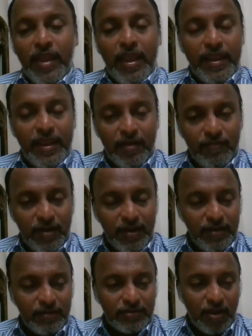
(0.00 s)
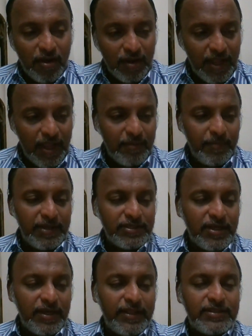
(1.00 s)
Here one third
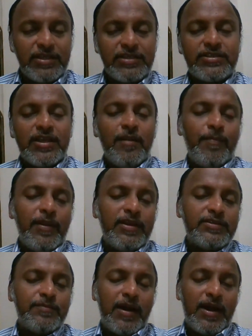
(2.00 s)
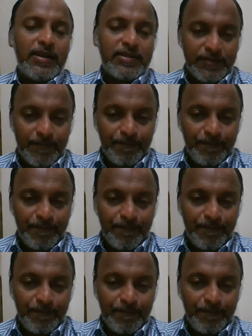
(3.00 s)
dimension is the Sun plus Mars,